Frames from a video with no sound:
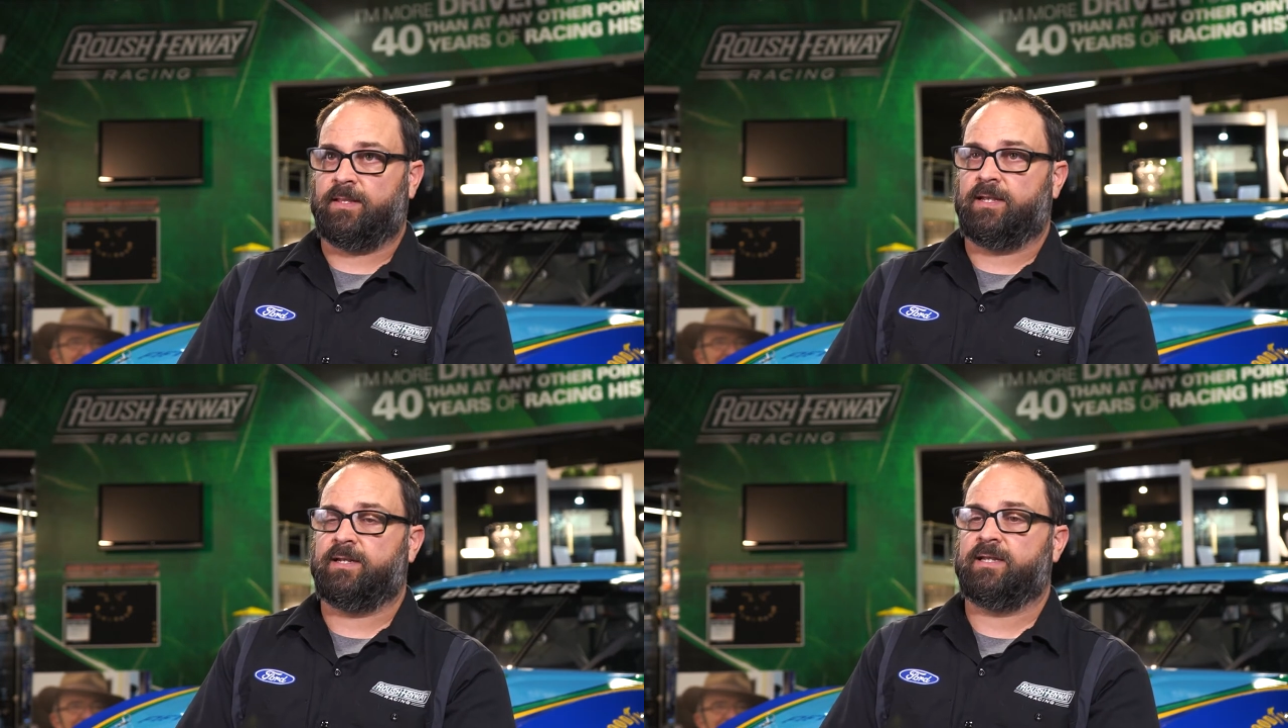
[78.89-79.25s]

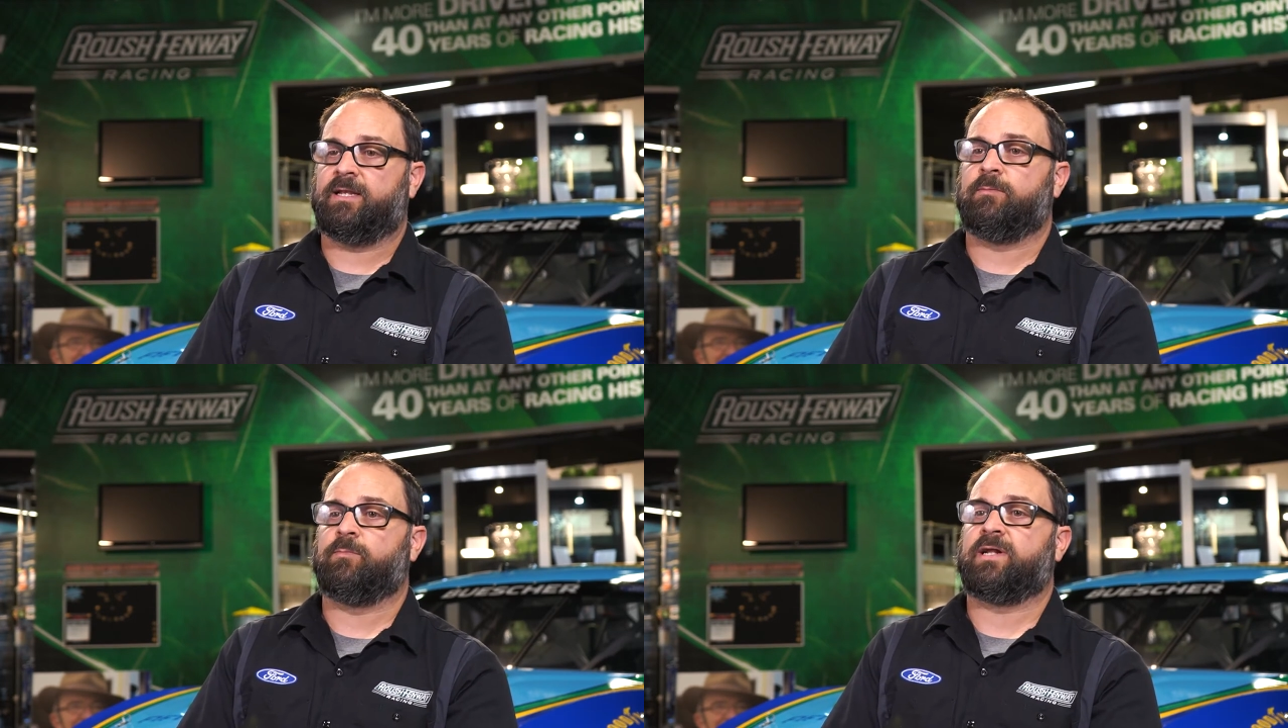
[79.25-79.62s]
And
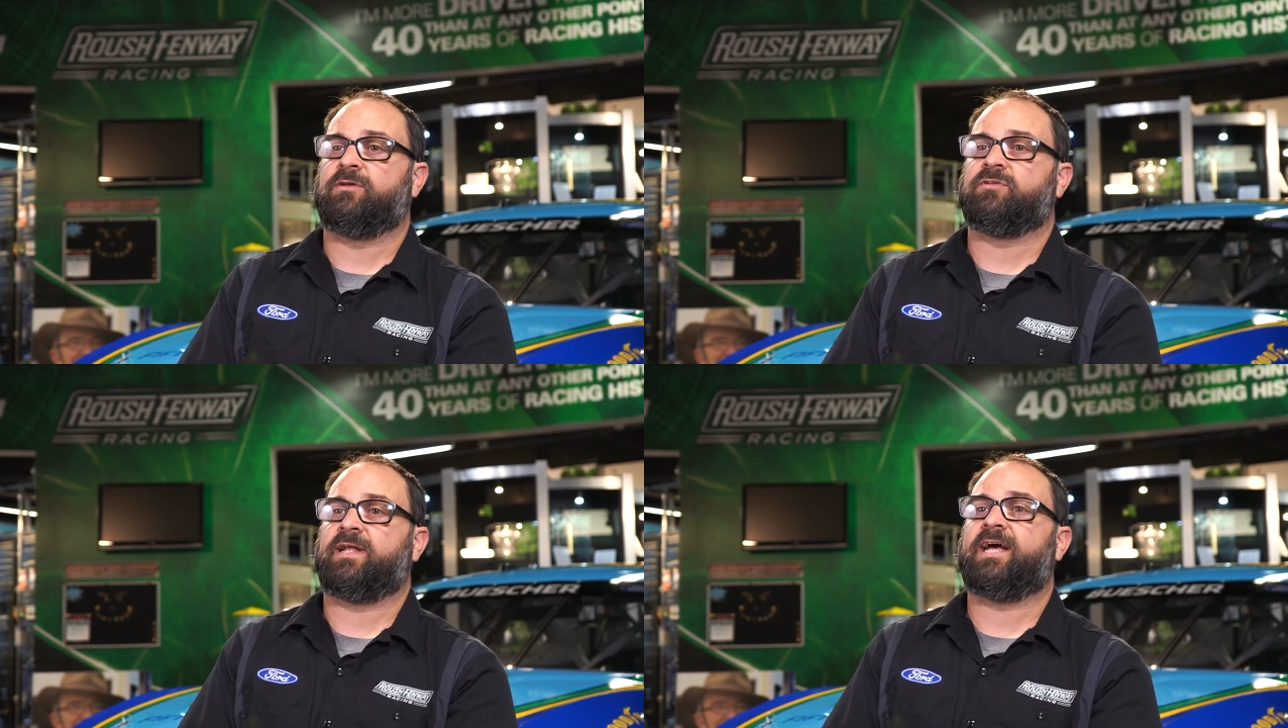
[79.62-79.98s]
then when
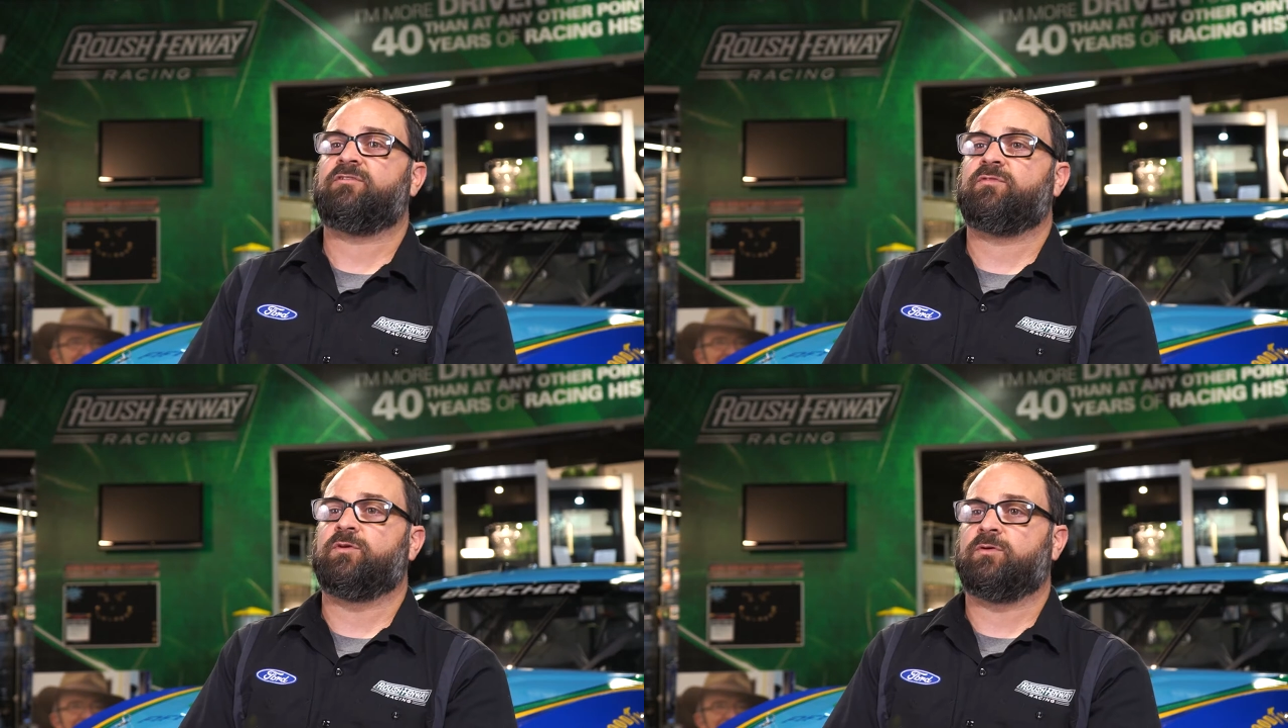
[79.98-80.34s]
I was in
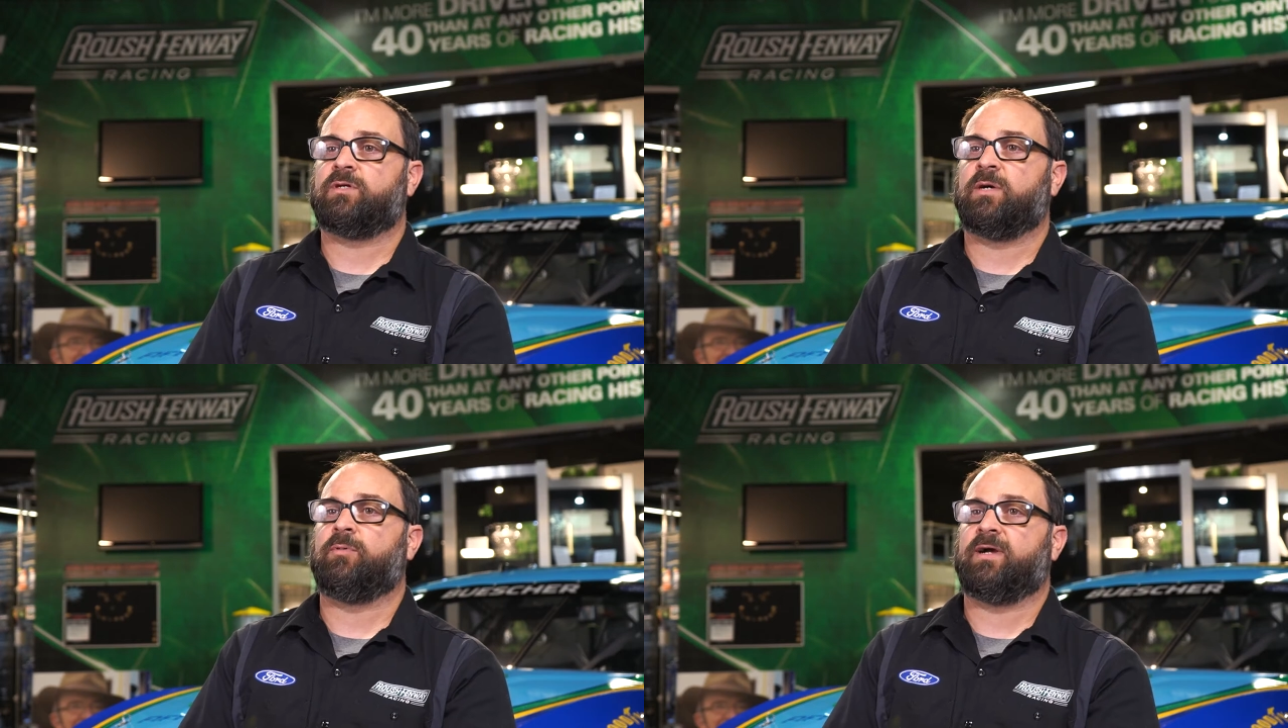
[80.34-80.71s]
Asheville, a
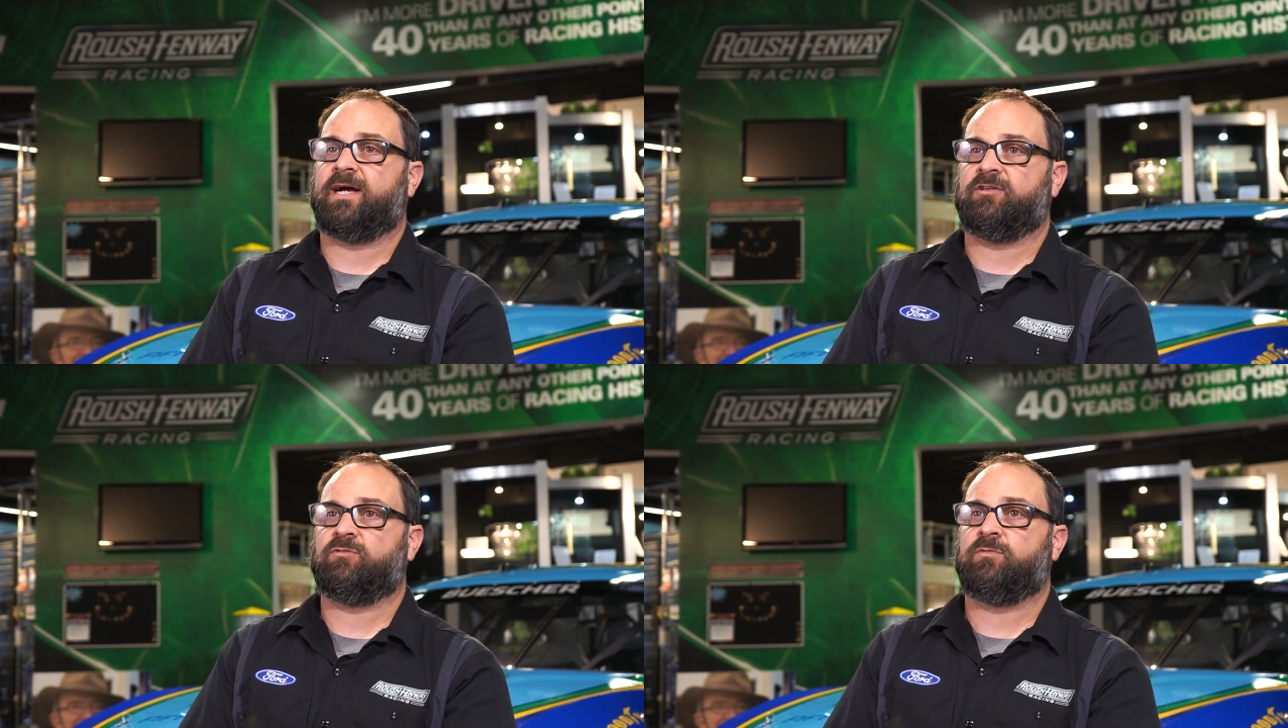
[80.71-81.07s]
couple
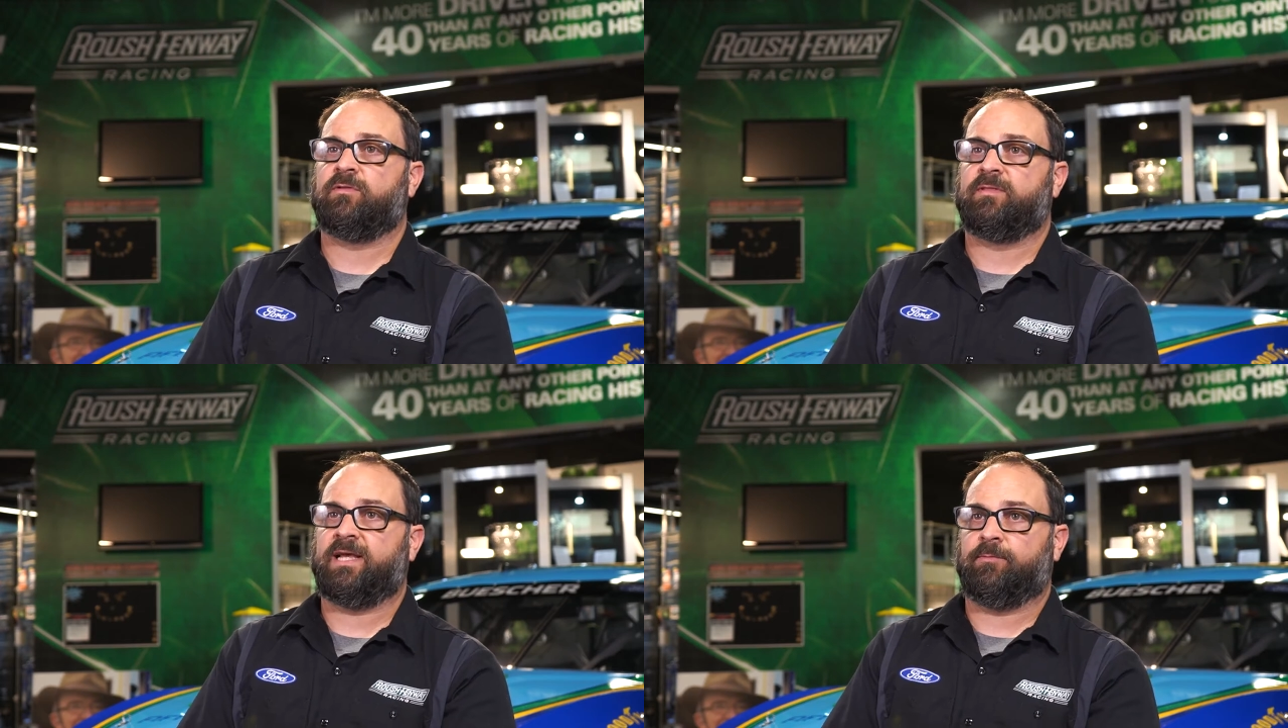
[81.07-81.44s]
guys
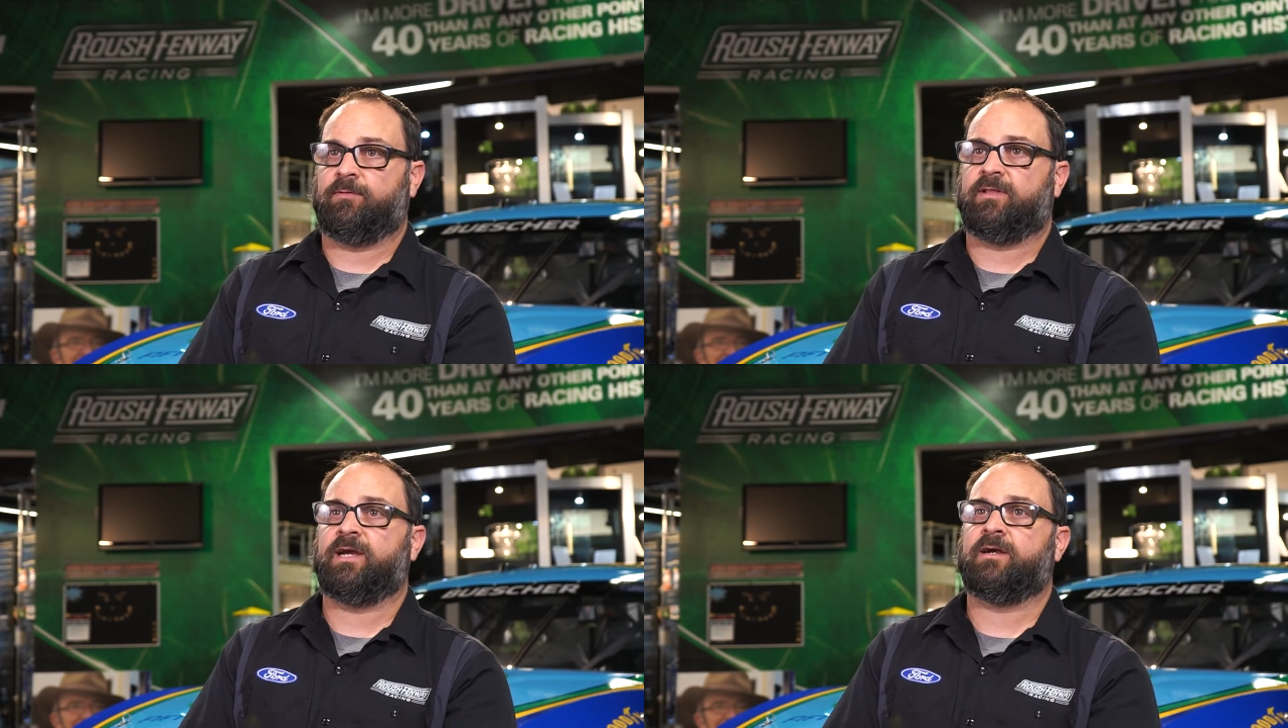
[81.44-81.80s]
that
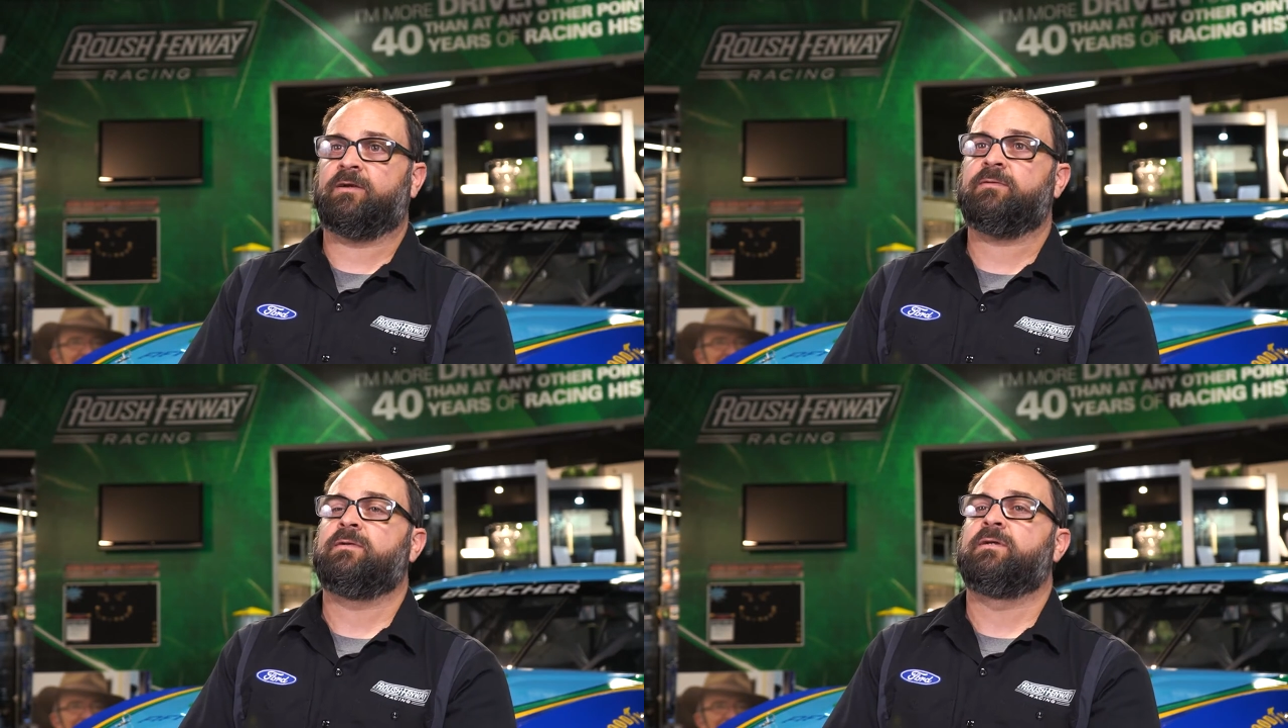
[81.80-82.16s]
were
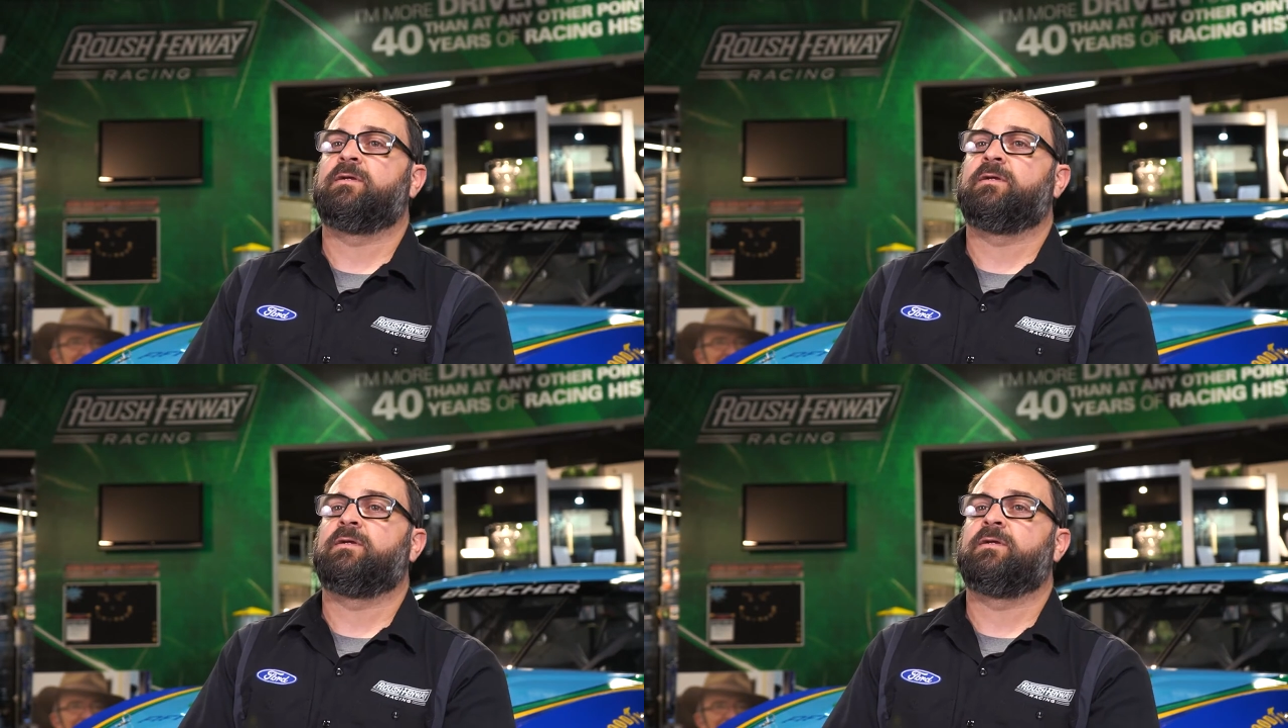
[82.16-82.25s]
there,